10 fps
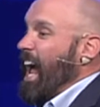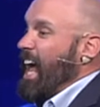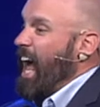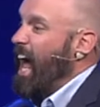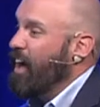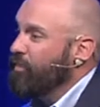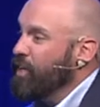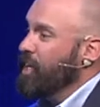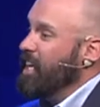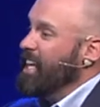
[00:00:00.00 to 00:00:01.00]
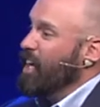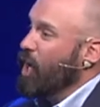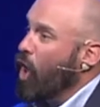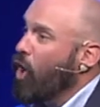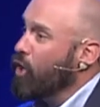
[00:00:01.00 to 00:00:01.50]
a heavenly
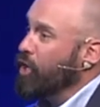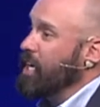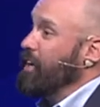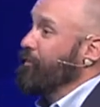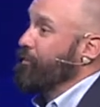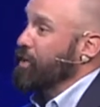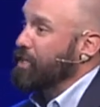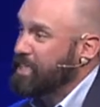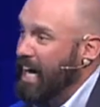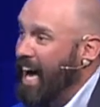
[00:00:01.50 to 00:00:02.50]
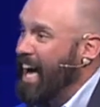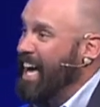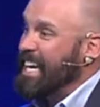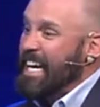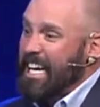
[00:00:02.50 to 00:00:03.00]
longing for
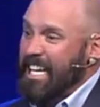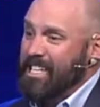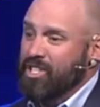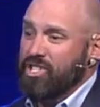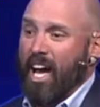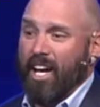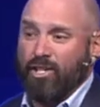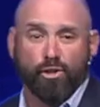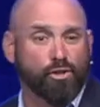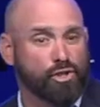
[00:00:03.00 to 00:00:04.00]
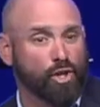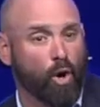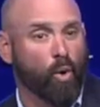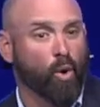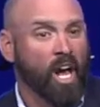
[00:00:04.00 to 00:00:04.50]
God inside your
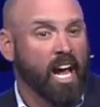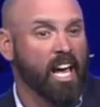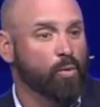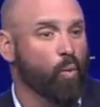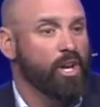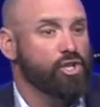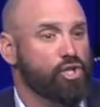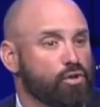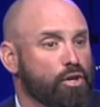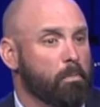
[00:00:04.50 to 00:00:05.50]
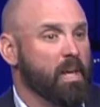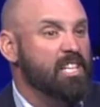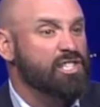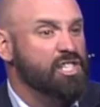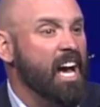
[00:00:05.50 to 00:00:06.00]
soul in which you could
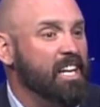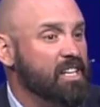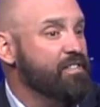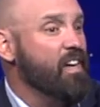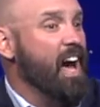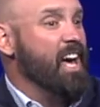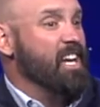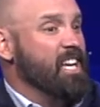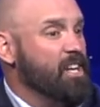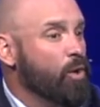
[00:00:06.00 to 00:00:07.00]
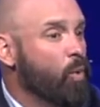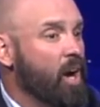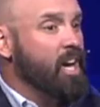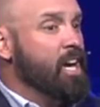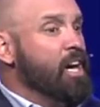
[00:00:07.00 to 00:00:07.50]
be sanctified in a
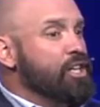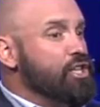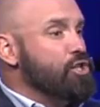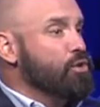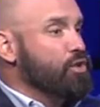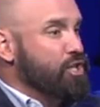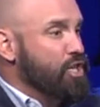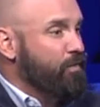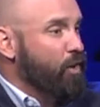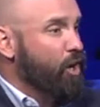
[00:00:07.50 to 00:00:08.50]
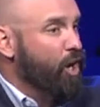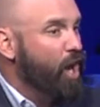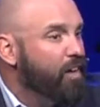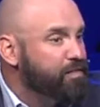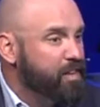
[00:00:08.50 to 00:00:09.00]
way that you could never
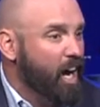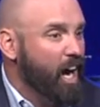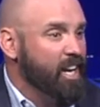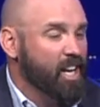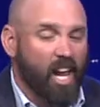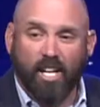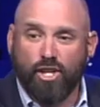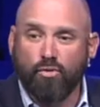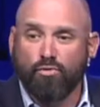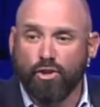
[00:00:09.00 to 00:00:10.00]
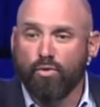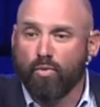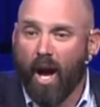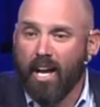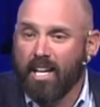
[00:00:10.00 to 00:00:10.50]
love God like you do
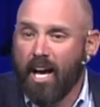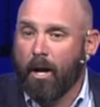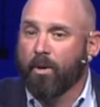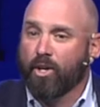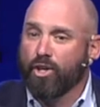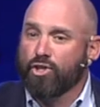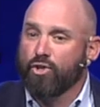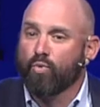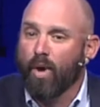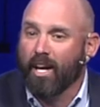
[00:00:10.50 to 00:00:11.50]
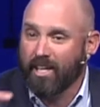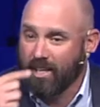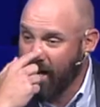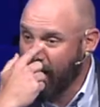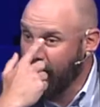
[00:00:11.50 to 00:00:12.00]
right now because you
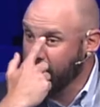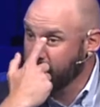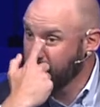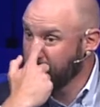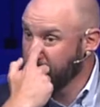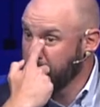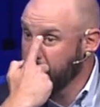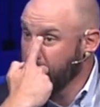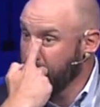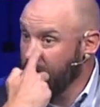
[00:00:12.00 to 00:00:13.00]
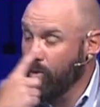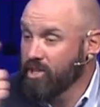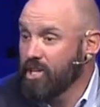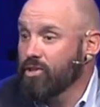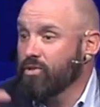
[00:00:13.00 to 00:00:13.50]
recognize. Now,
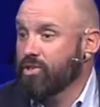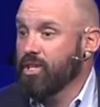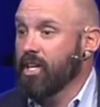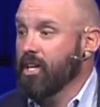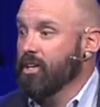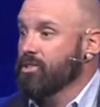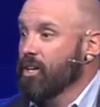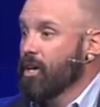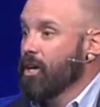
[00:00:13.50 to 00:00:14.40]
what's interesting is